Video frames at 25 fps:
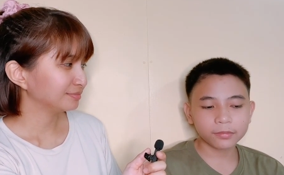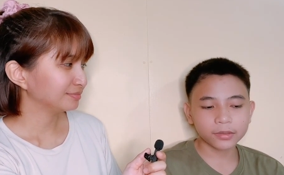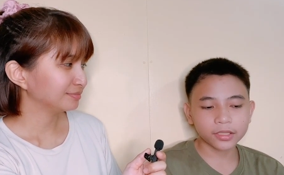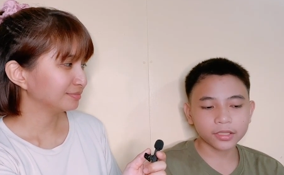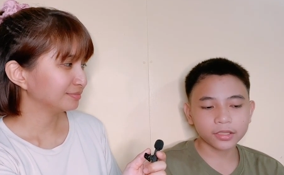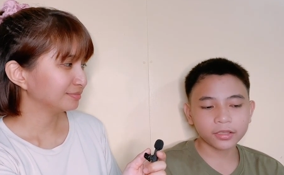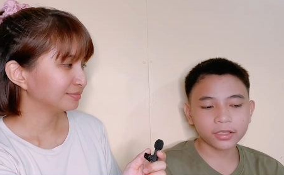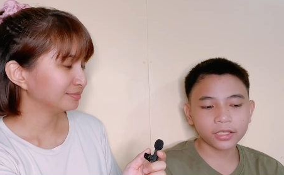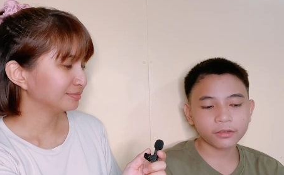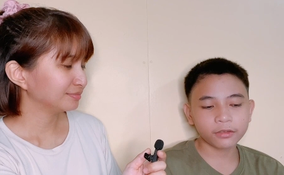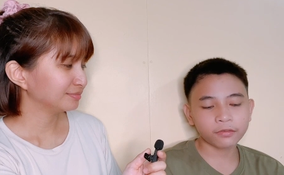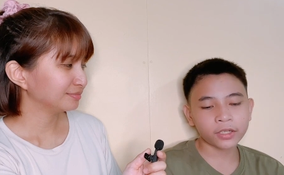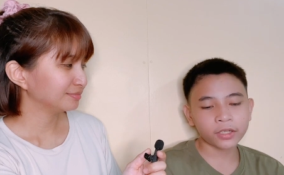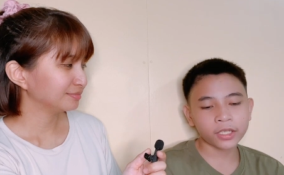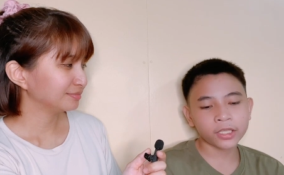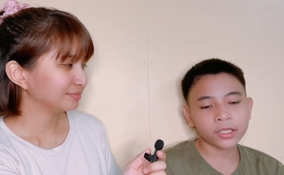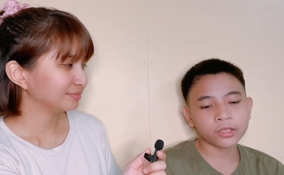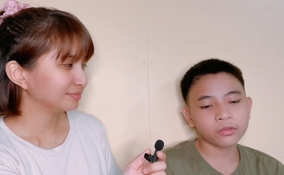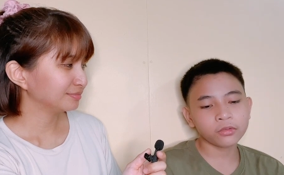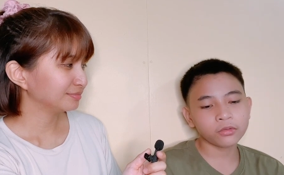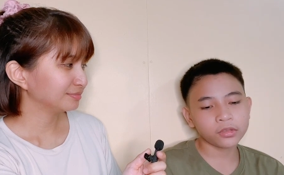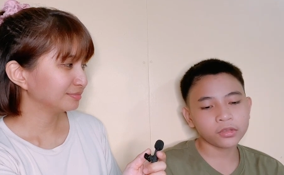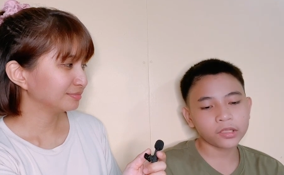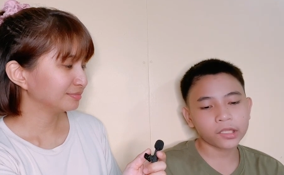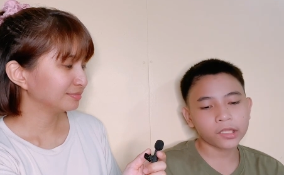Speaker 1: But if I
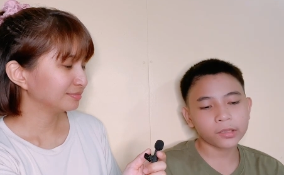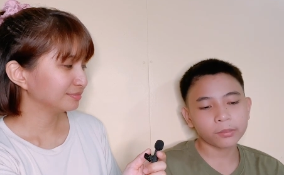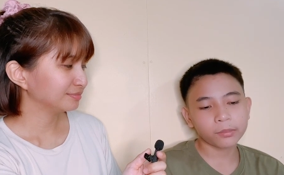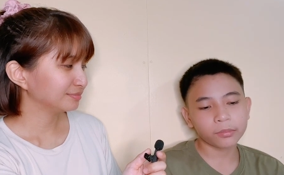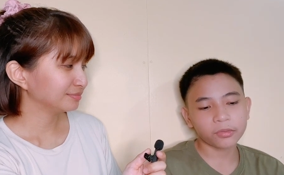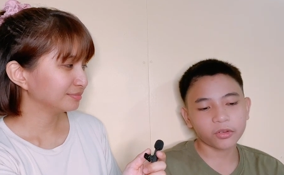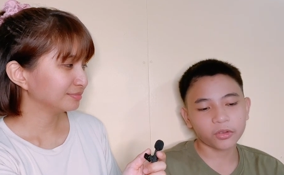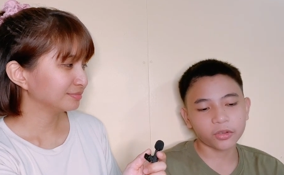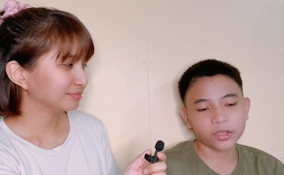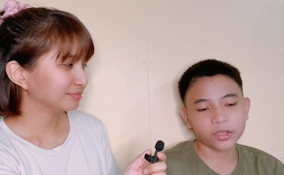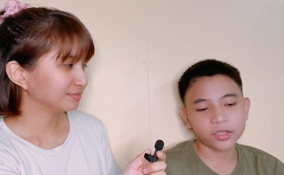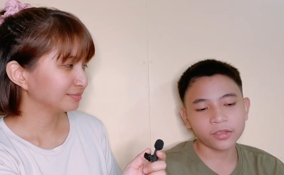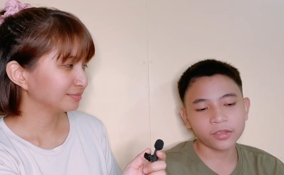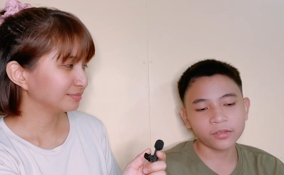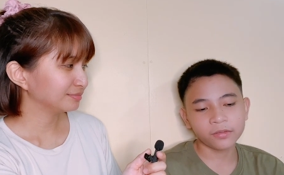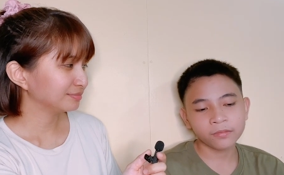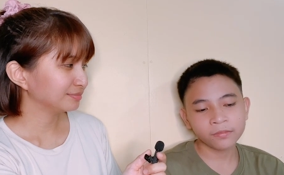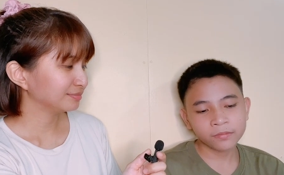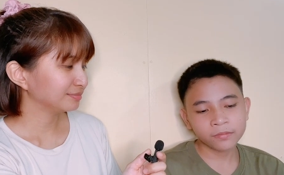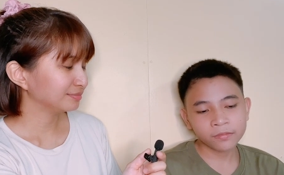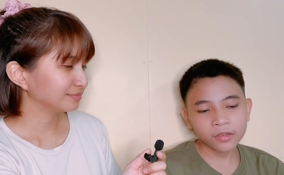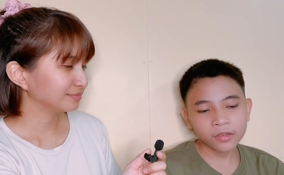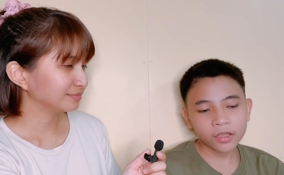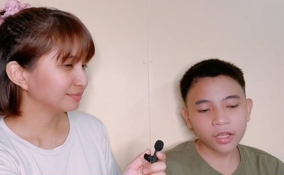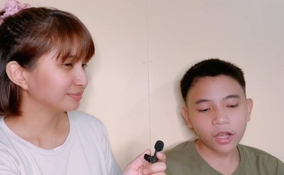do get bored,
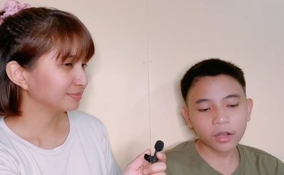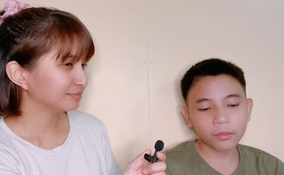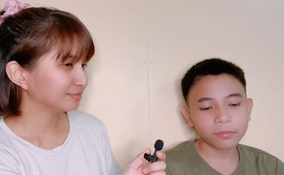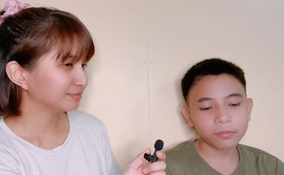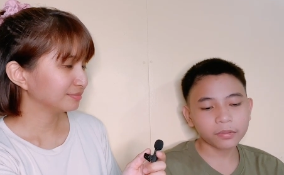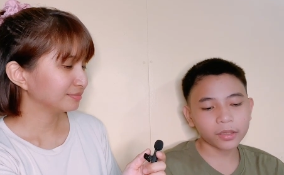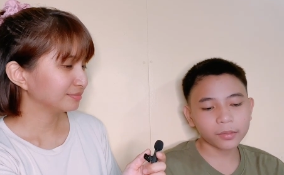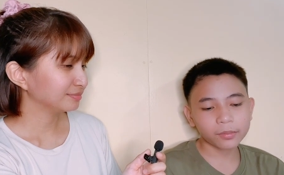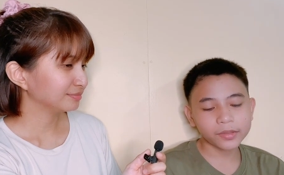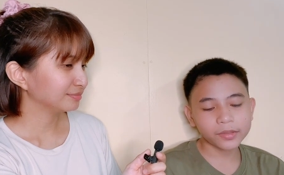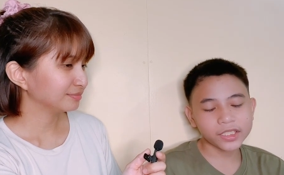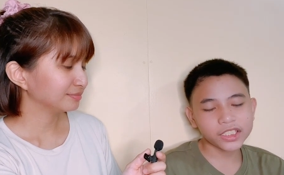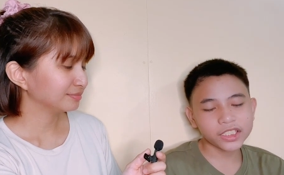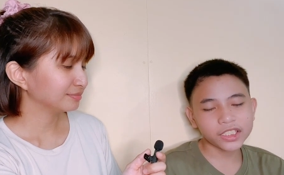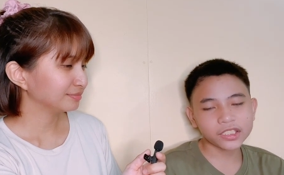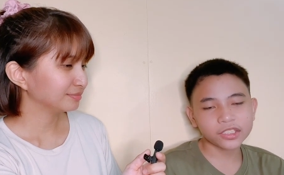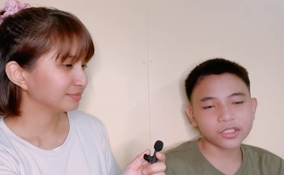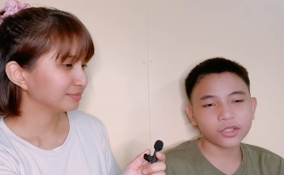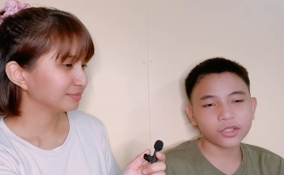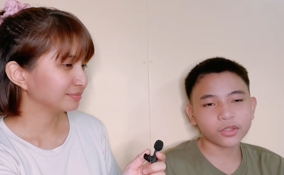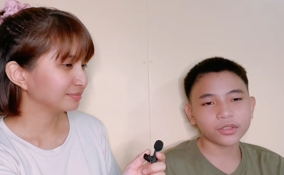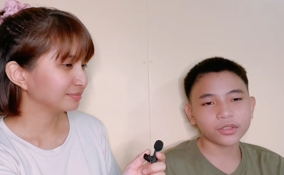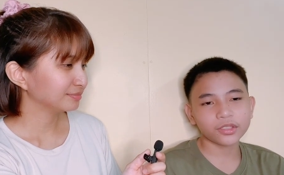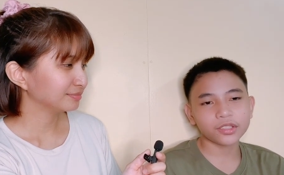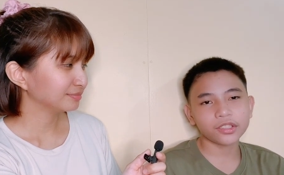I'll probably
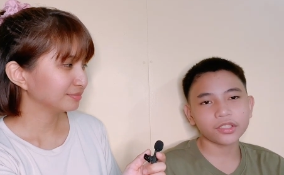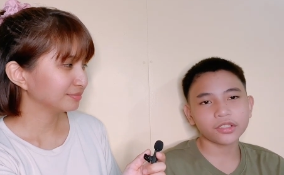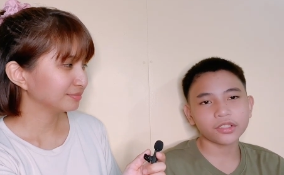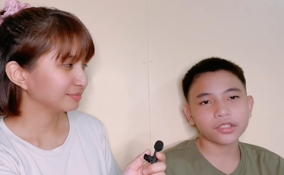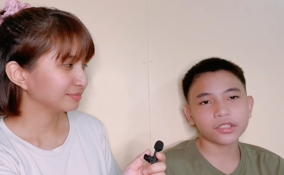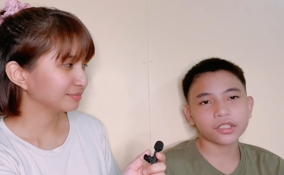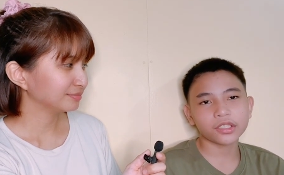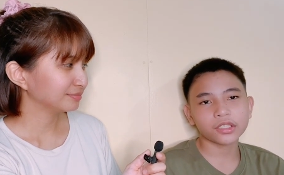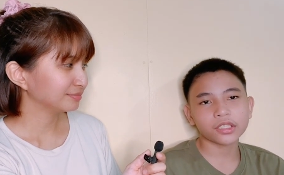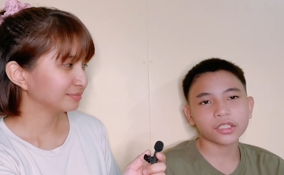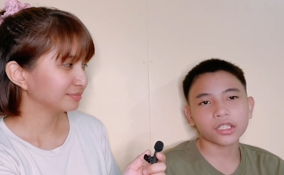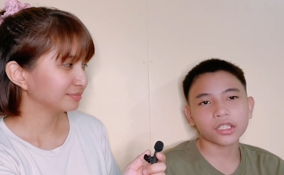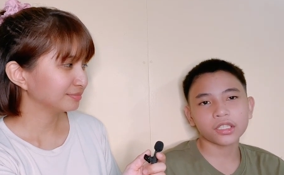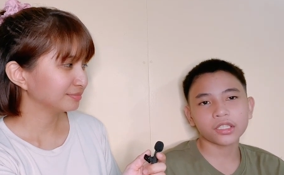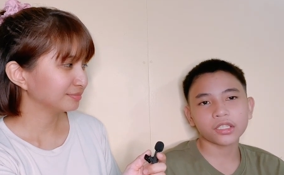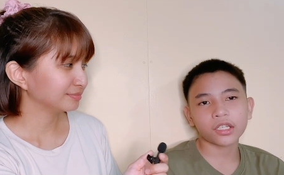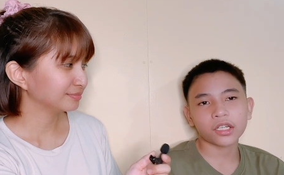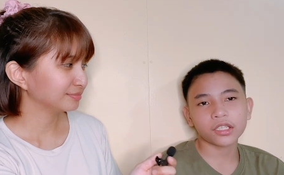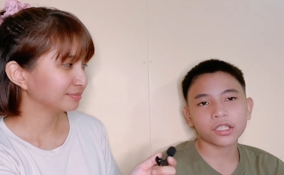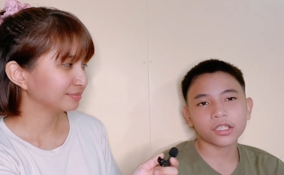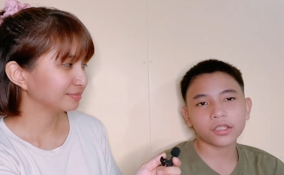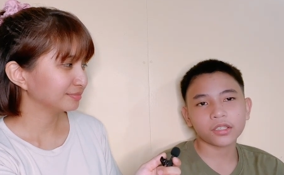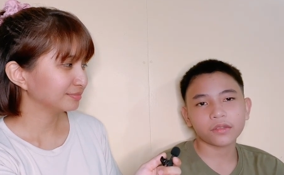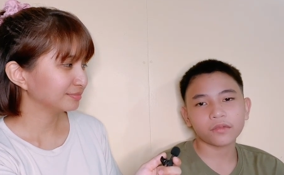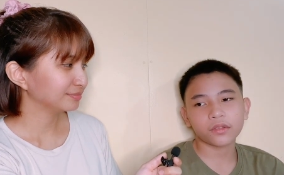just go serious and
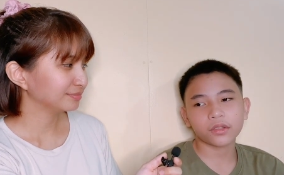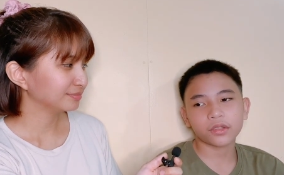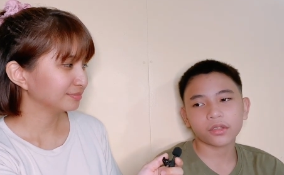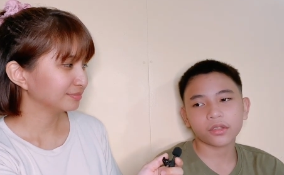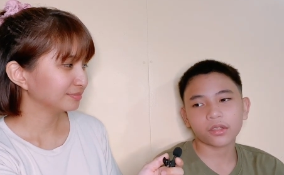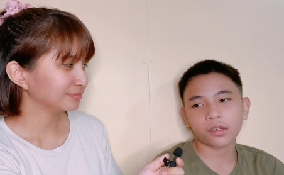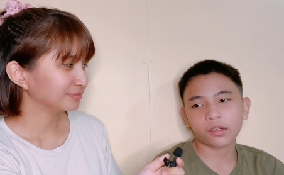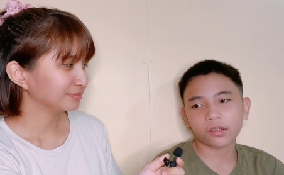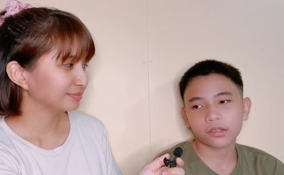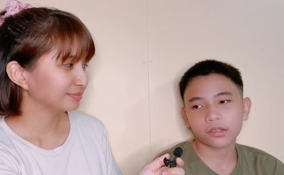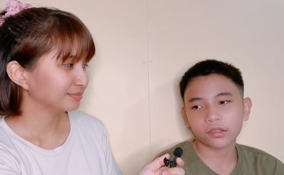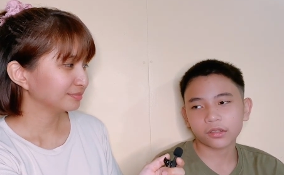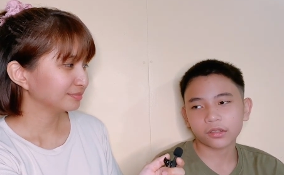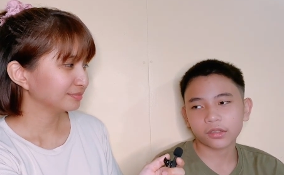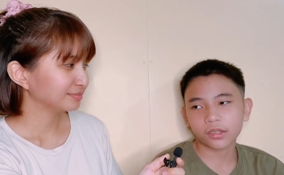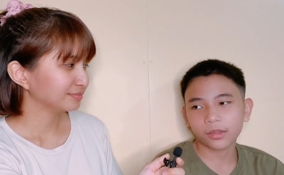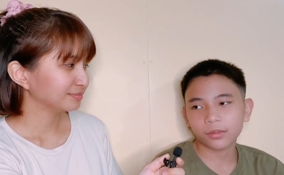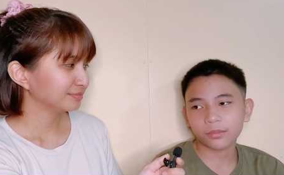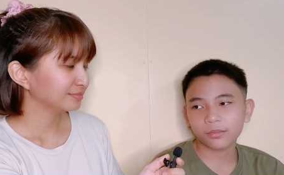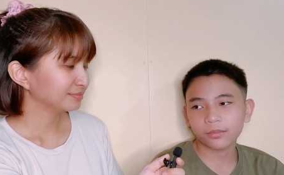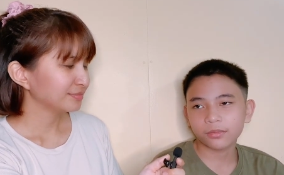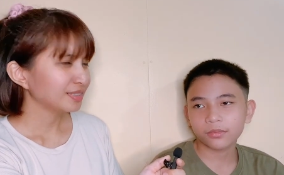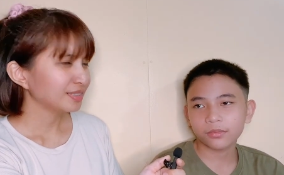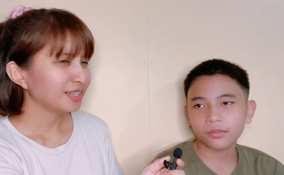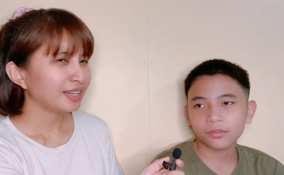not even talk to
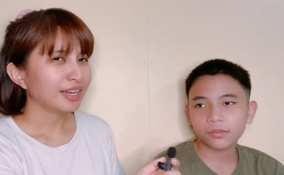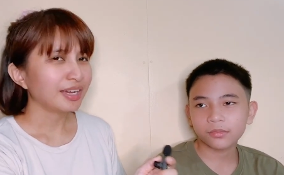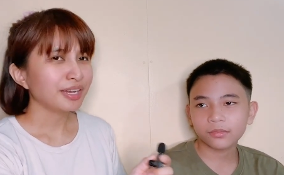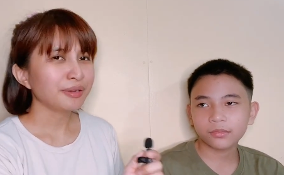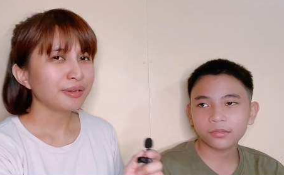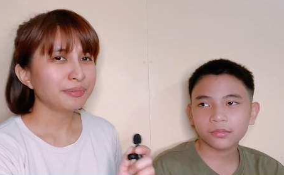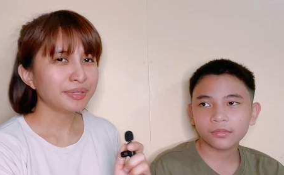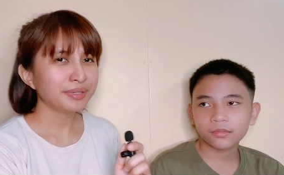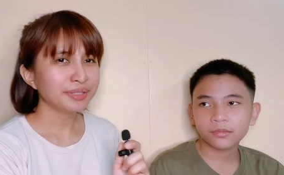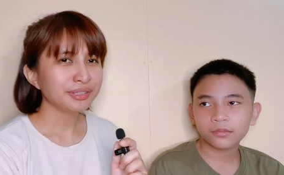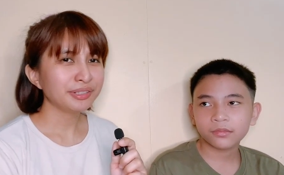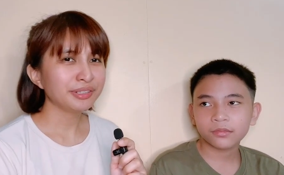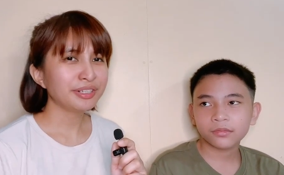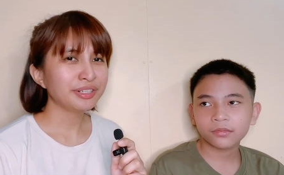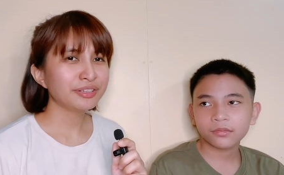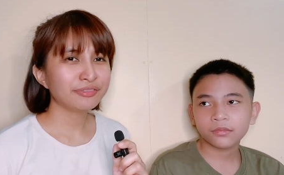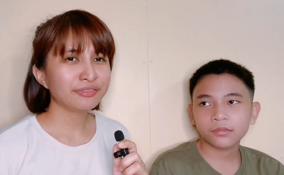him. I wonder